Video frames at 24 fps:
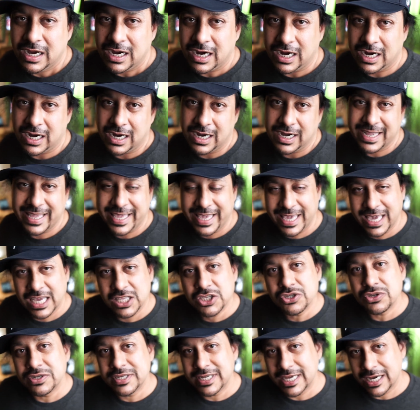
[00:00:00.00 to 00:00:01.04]
and
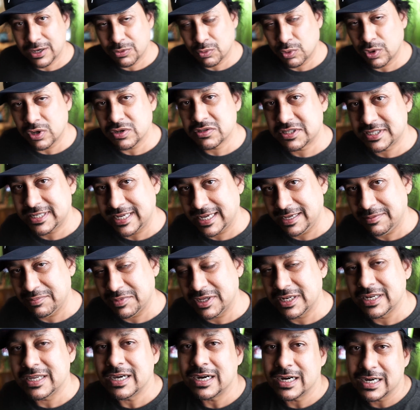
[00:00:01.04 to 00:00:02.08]
your net worth
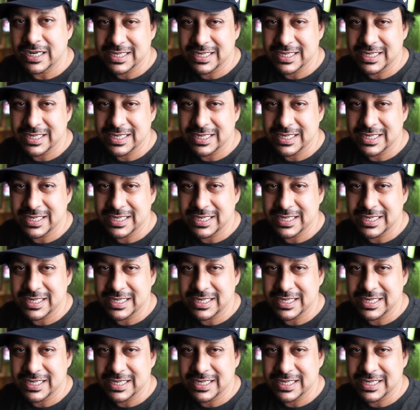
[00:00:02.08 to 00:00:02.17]
statement